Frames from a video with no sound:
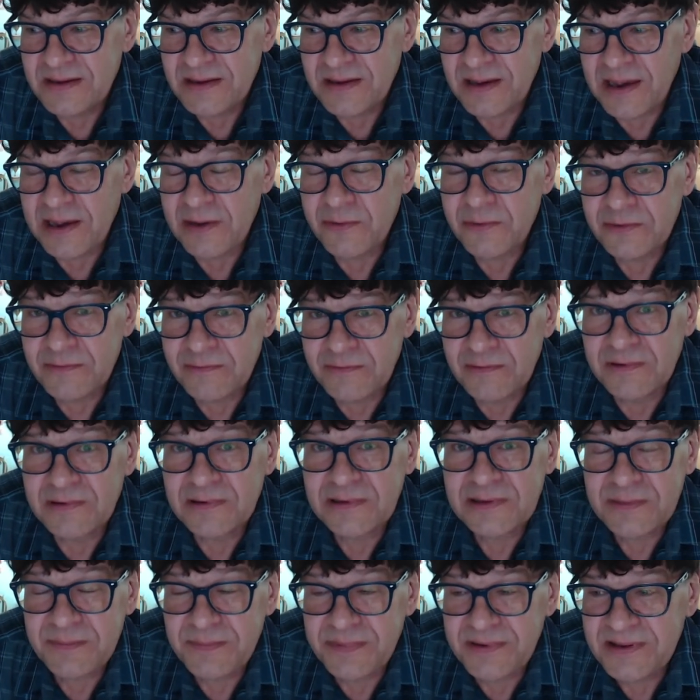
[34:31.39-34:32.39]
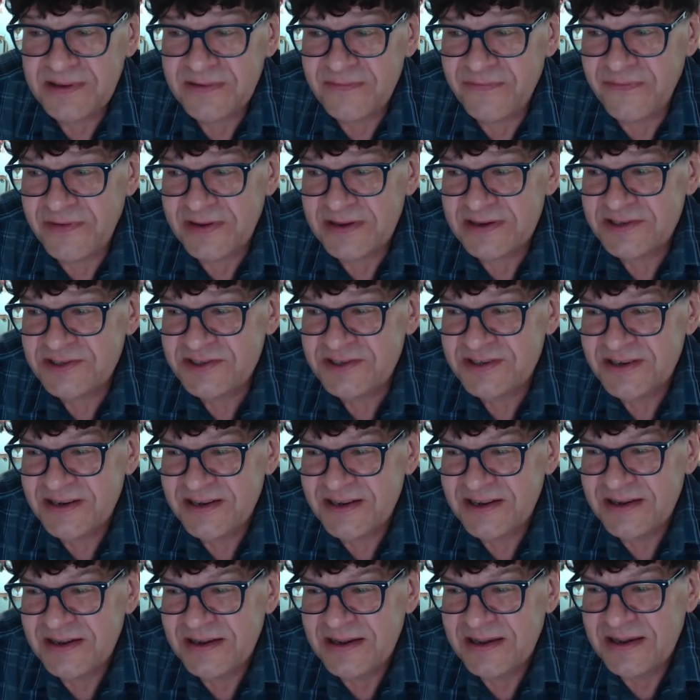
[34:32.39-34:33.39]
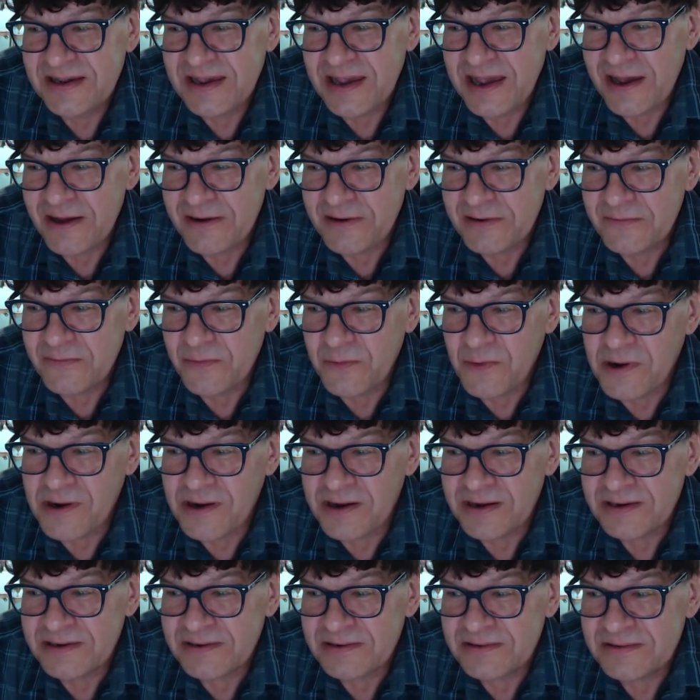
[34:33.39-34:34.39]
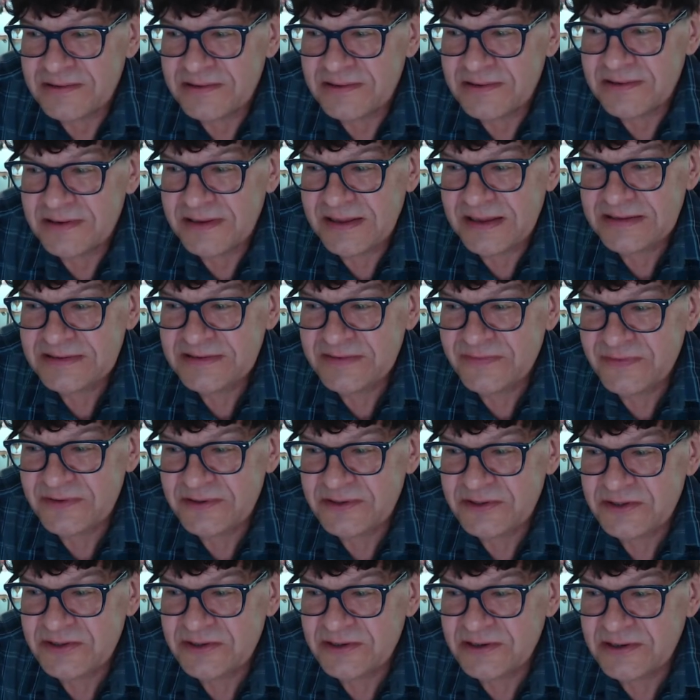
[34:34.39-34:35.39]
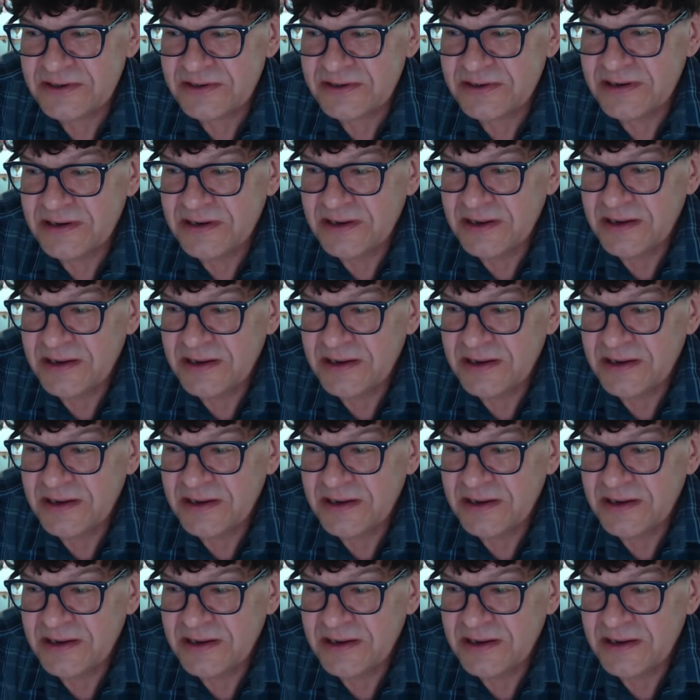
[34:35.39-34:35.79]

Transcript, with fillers: I would really be a fish out of water. That's for sure.